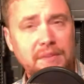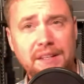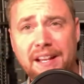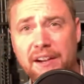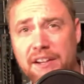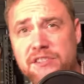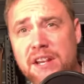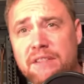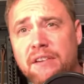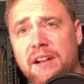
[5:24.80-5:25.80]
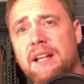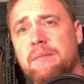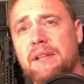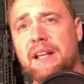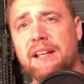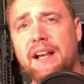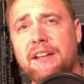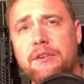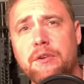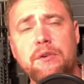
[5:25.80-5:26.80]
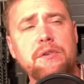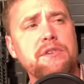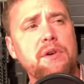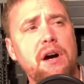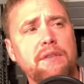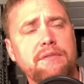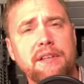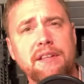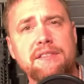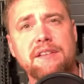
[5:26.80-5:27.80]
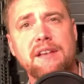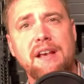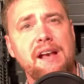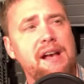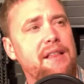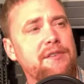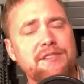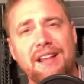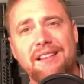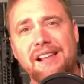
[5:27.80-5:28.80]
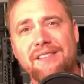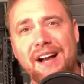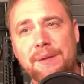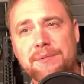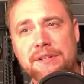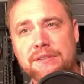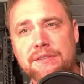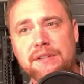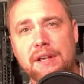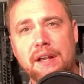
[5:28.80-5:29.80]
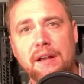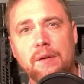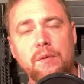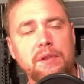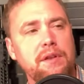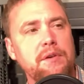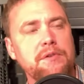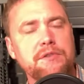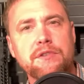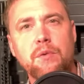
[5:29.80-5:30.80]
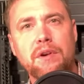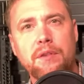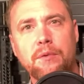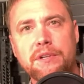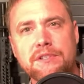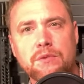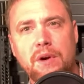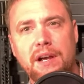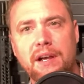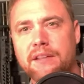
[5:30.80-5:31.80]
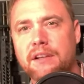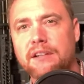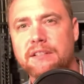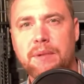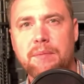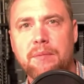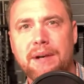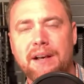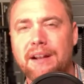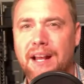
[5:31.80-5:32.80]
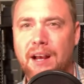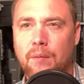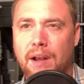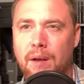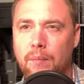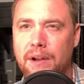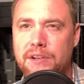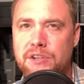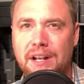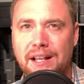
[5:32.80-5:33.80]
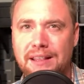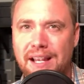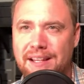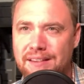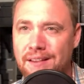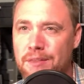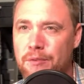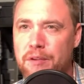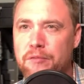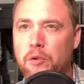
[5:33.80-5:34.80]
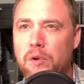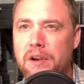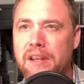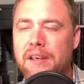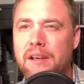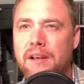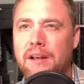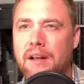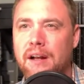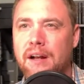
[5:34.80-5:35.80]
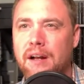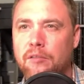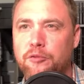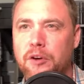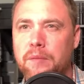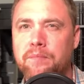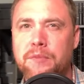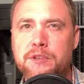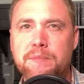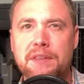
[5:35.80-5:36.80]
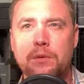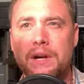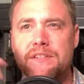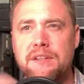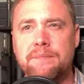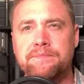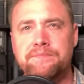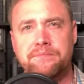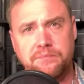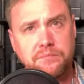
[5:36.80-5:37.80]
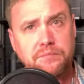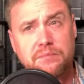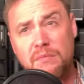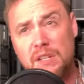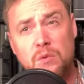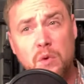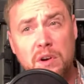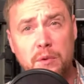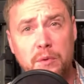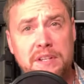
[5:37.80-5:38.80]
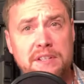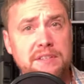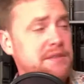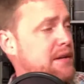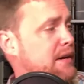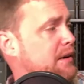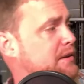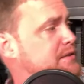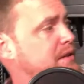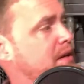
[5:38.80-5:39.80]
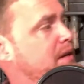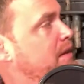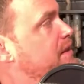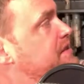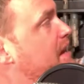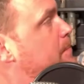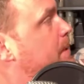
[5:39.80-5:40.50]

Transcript: carry a J frame like I do so often, there's not a lot of options with those. And so one of the reasons why I talk to people about how much I like the 340 from Smith and Wesson, one of the reasons there is the sight